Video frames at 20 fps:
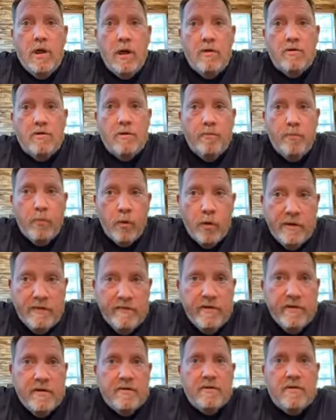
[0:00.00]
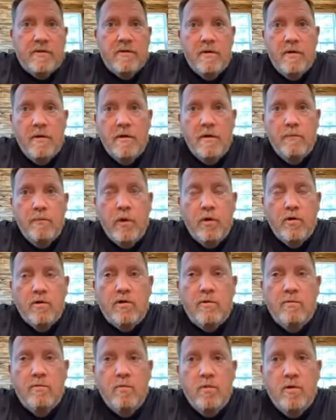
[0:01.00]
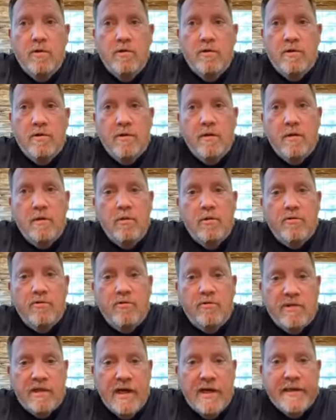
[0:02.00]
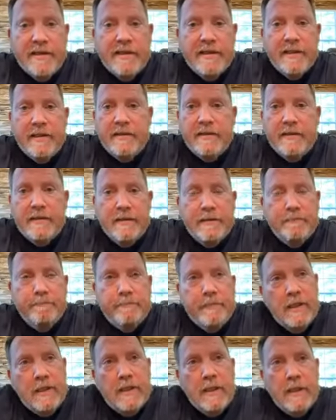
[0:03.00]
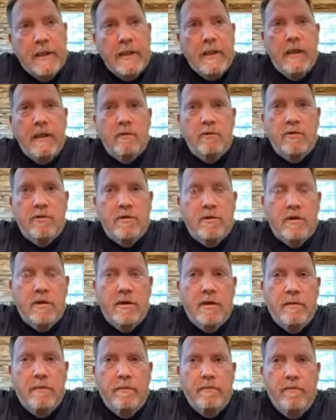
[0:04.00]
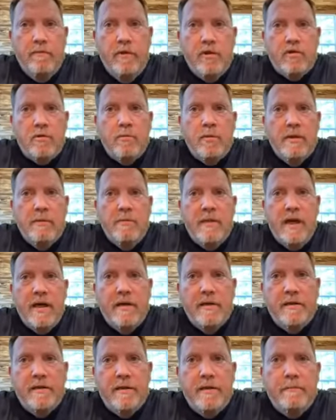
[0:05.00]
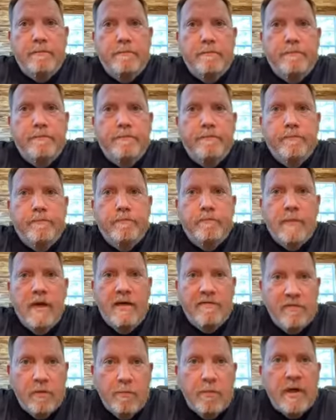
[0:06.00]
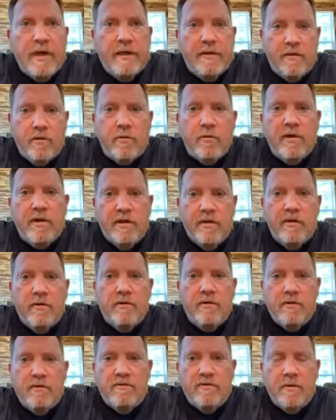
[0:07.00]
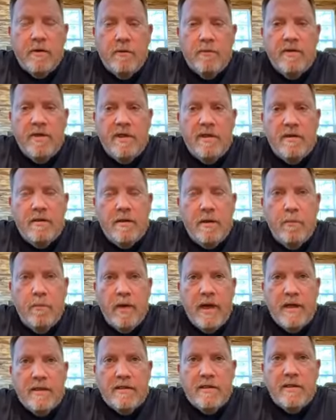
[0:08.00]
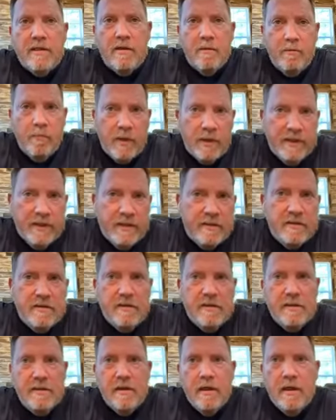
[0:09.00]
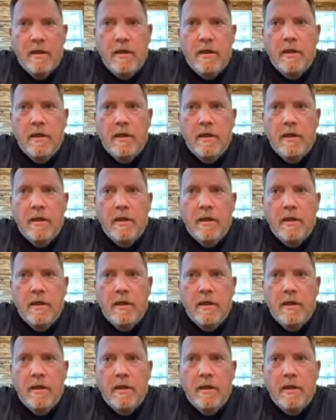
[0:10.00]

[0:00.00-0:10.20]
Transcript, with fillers: because the previous person was was resigning, and um, that was this will be my. Um, I've completed three years of serving in the capacity, completed the